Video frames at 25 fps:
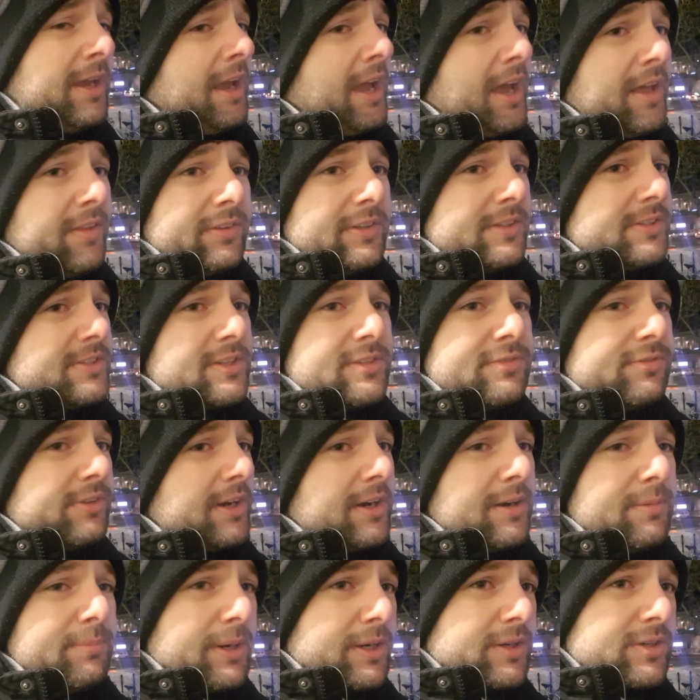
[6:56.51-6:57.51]
And this is
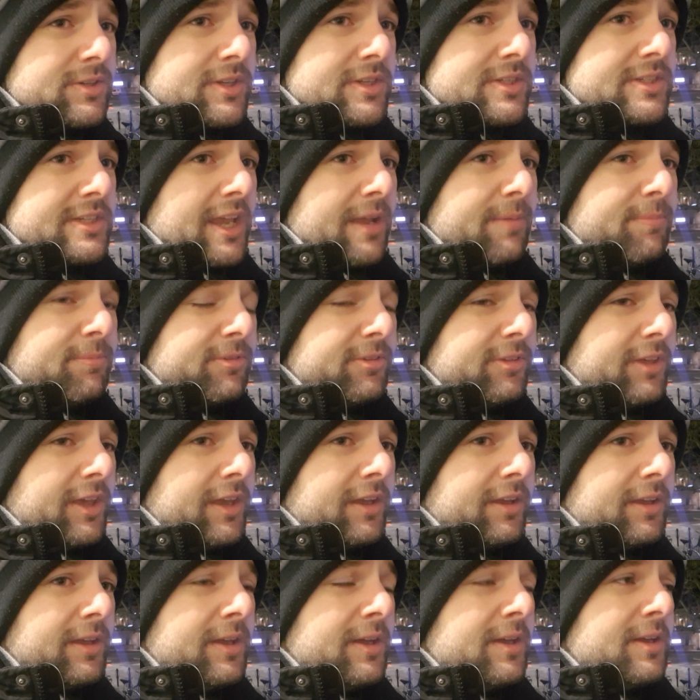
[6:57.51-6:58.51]
very much the same
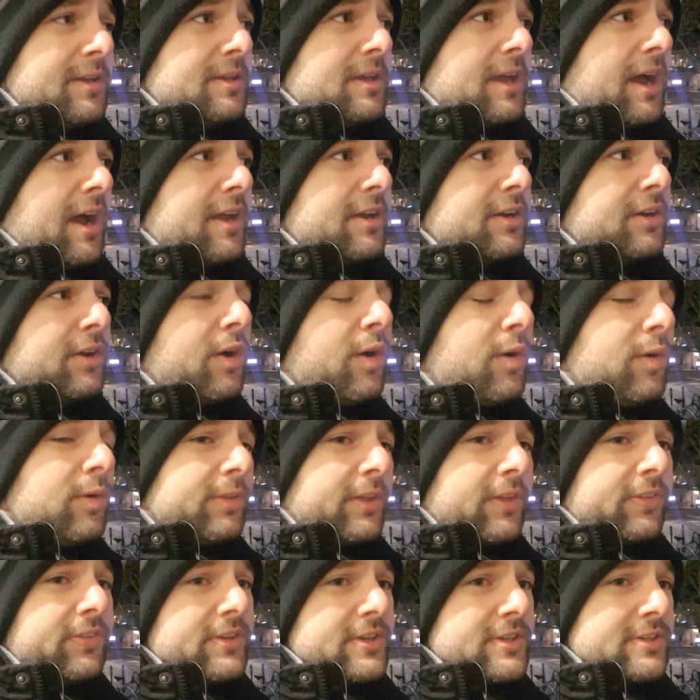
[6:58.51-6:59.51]
thing. I know
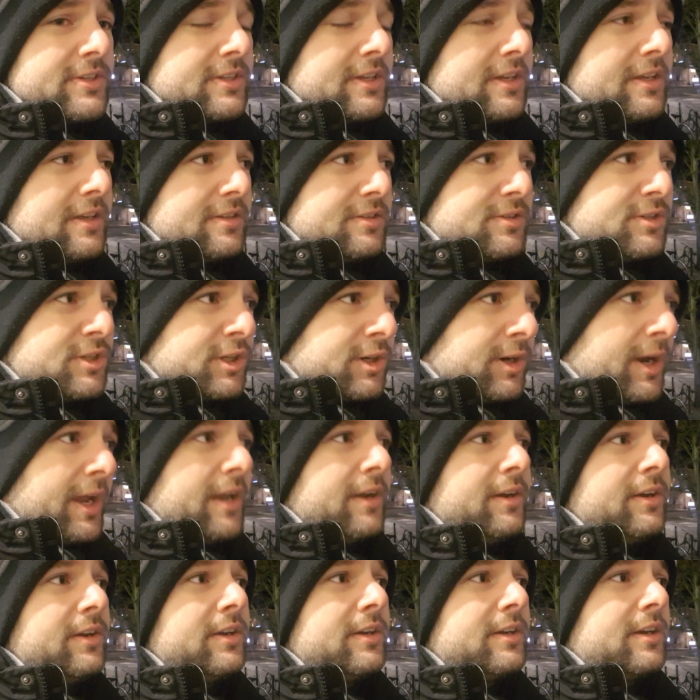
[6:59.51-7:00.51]
that there's
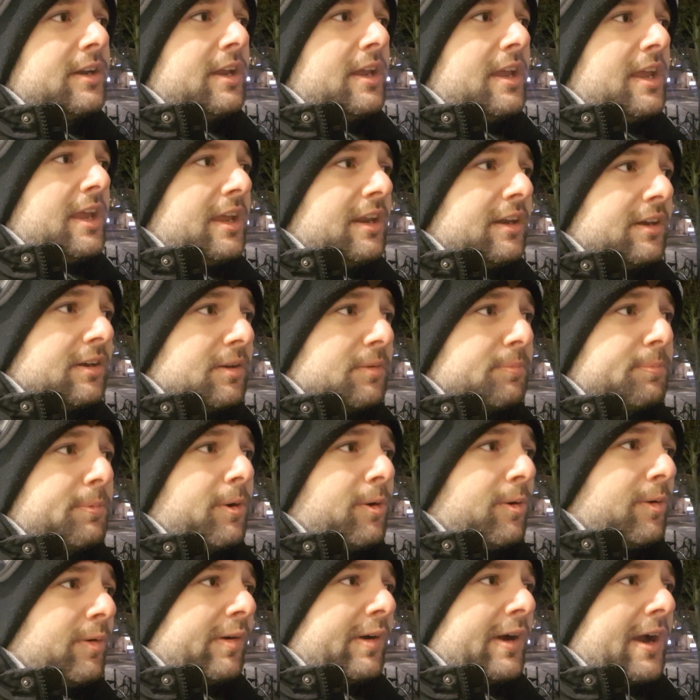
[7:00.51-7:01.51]
trend in
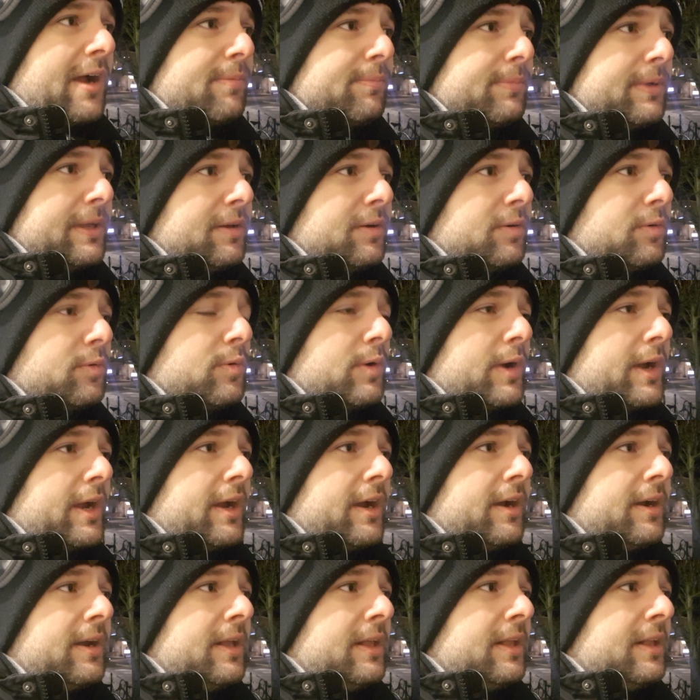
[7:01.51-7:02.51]
programming
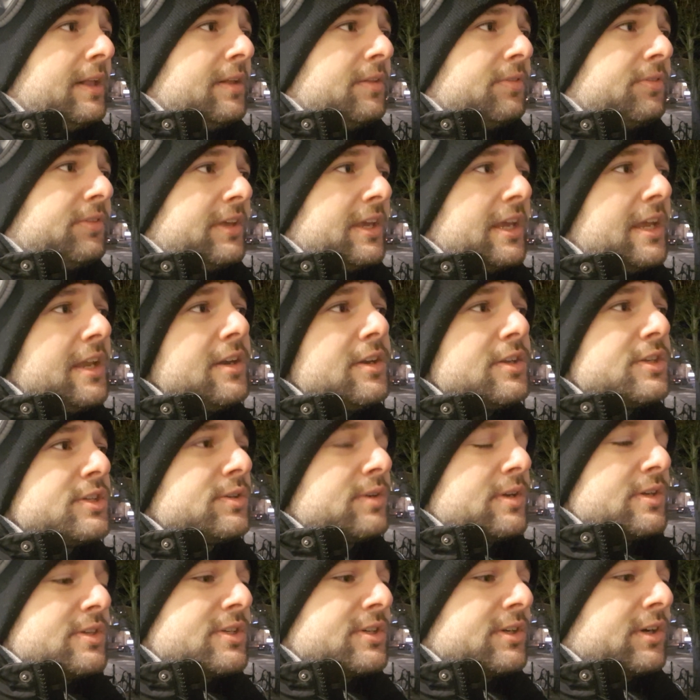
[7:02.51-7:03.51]
where the
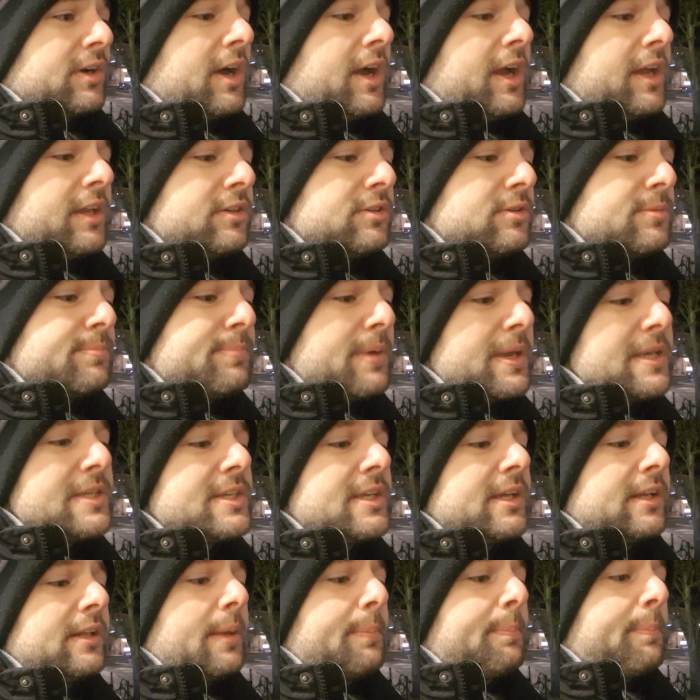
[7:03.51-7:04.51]
industry is trying to
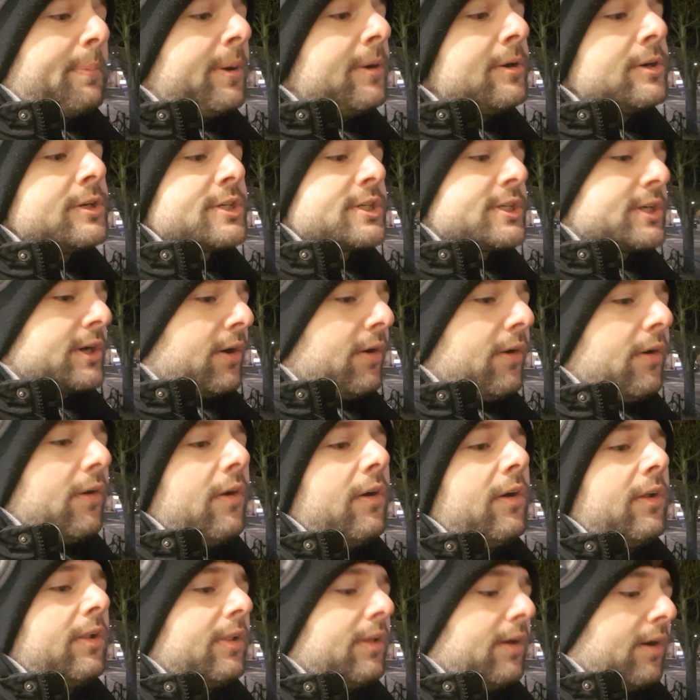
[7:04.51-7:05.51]
basically push
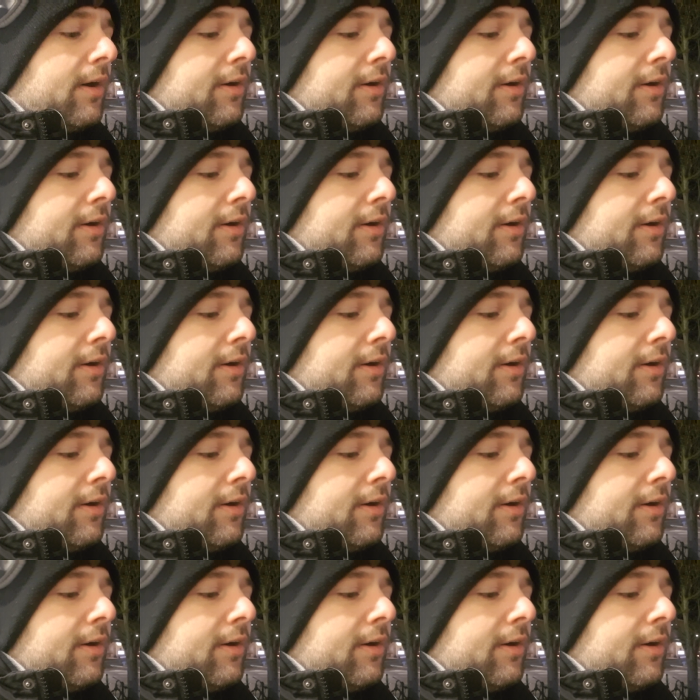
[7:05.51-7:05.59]
all